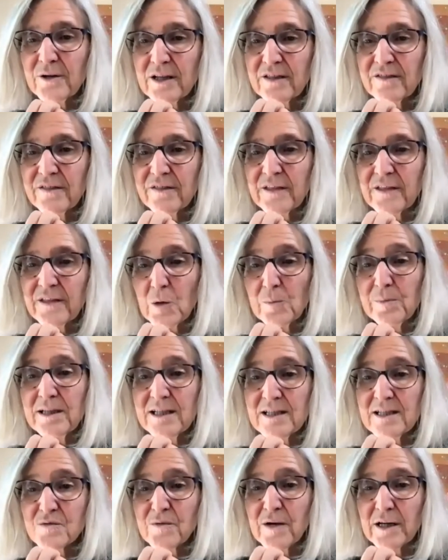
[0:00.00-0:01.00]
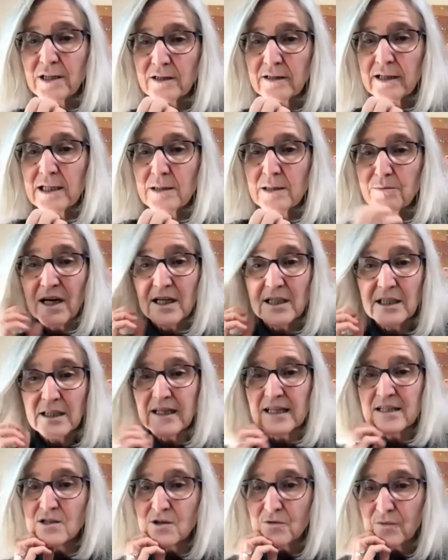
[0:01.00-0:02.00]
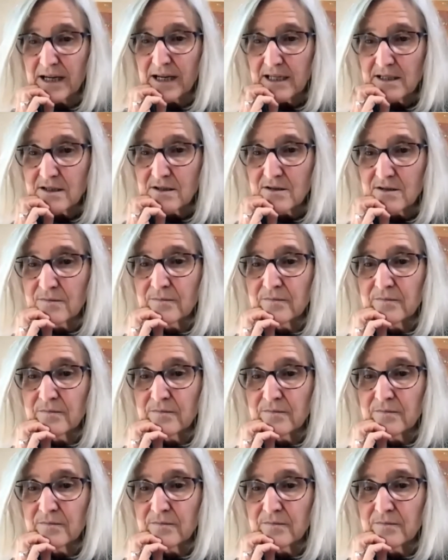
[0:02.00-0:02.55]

therapies regulating body. That's great.